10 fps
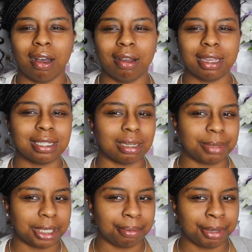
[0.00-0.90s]
August,
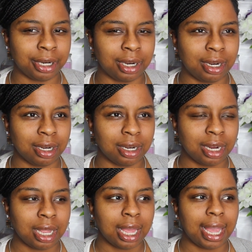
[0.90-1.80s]
September.
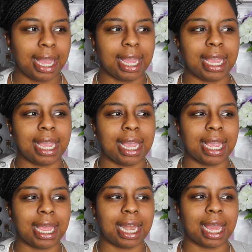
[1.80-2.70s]

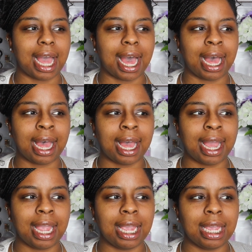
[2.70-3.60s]
And
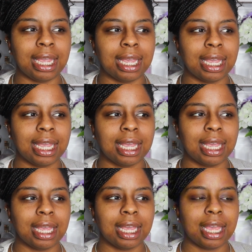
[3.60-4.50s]
I
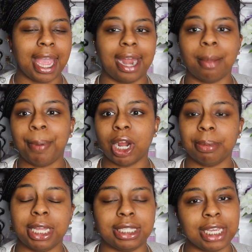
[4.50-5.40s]
had a
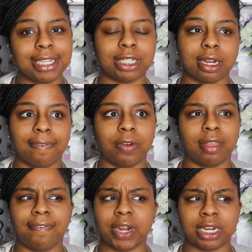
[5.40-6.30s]
permanent teacher for
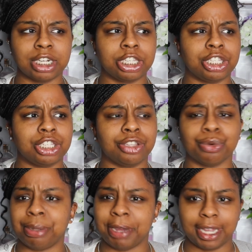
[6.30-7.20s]
the first
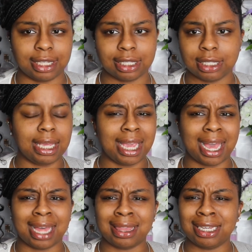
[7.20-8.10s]
three months.
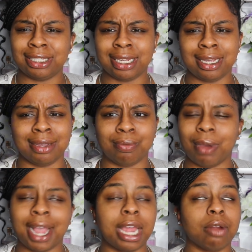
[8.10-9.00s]
Yeah, I think she,
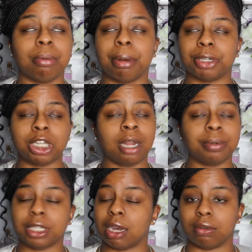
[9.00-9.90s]
I can't remember, Shawty
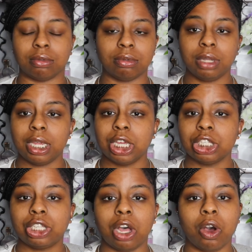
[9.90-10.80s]
was gone.
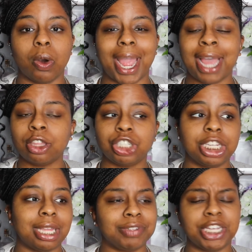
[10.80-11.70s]
So after
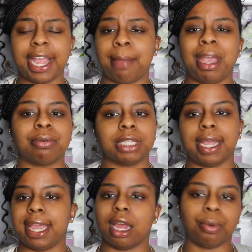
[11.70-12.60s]
she left, she came back and was
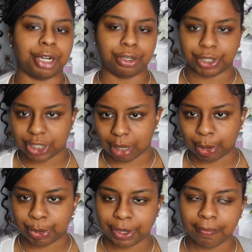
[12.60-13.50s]
like, yeah, I don't want to do this job
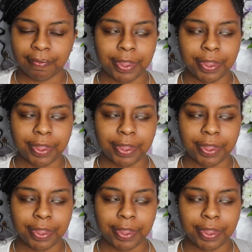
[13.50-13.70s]
no more.